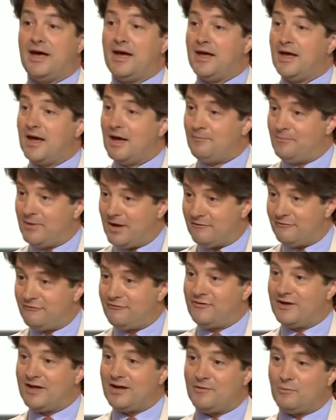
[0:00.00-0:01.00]

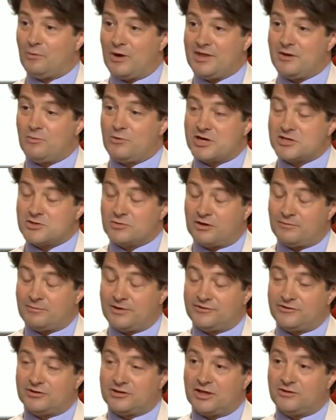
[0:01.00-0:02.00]
Above where they were 12
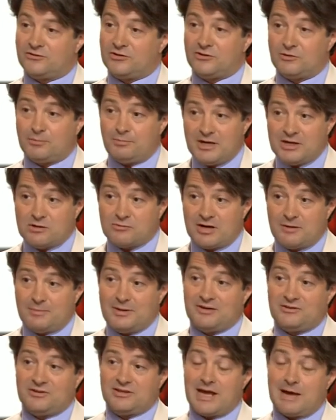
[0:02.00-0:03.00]
months ago. So there's a big
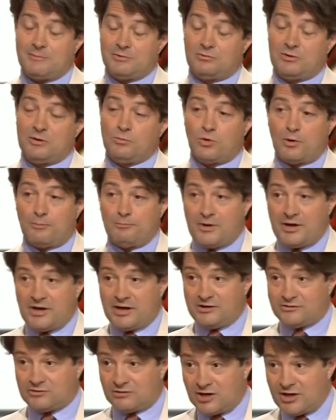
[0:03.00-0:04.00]
credibility gap between what
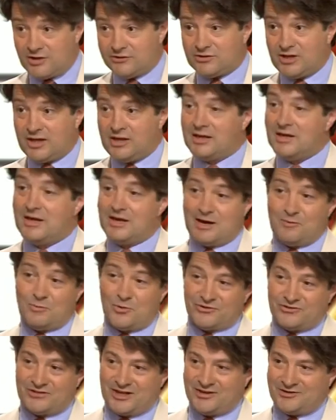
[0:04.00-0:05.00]
buyers are asking and
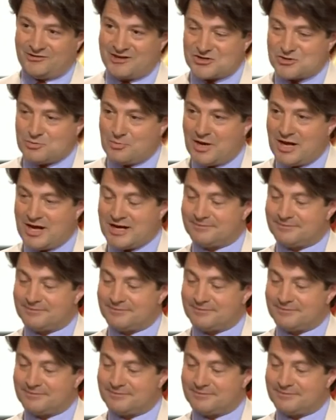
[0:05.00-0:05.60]
what sellers are actually paying.